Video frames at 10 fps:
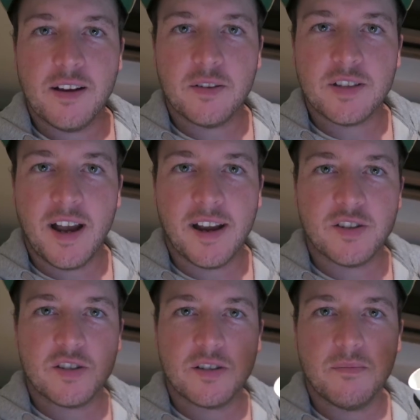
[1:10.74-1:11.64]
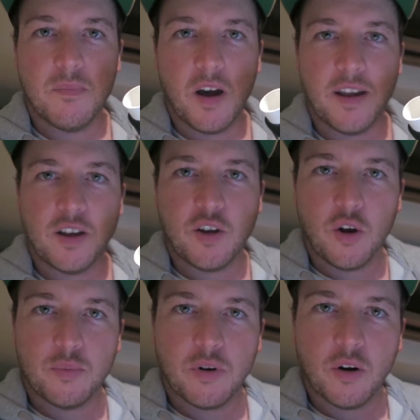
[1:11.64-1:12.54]
now attached my
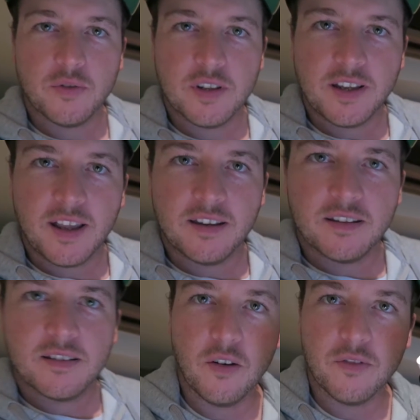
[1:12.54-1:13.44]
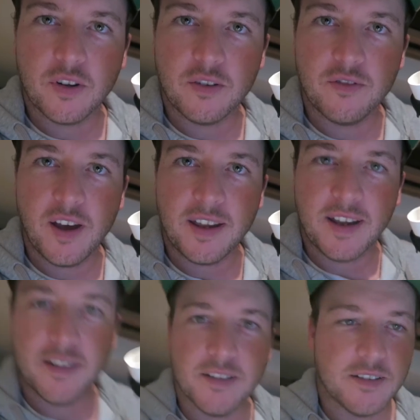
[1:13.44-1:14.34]
GoPro to the end of the confetti
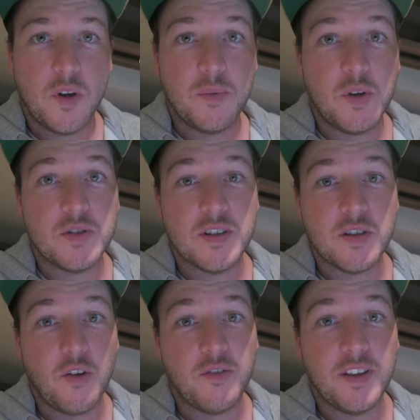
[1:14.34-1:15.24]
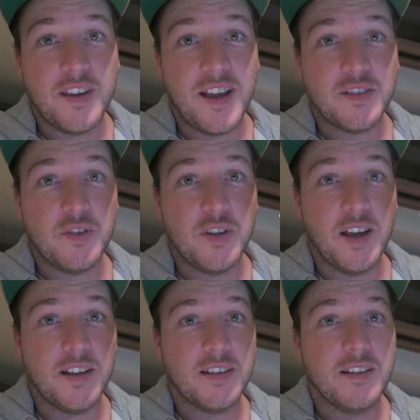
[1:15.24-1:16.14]
cannon. We're gonna be using this hopefully in the next few
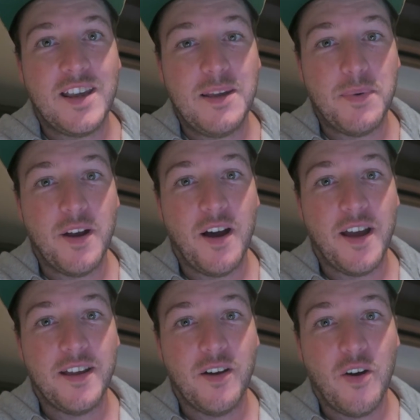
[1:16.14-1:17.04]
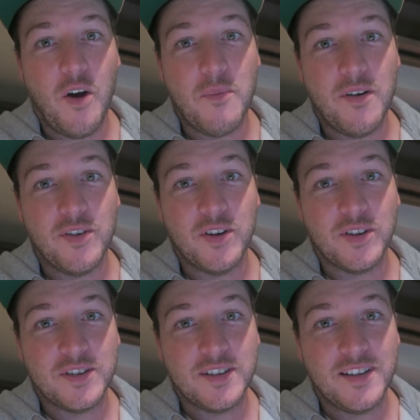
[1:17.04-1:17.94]
days. Keep an eye on my
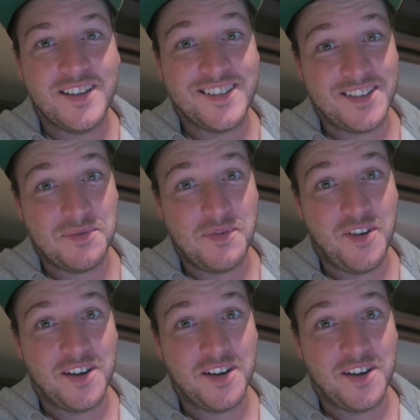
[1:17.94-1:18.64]
vlogs. This is going to be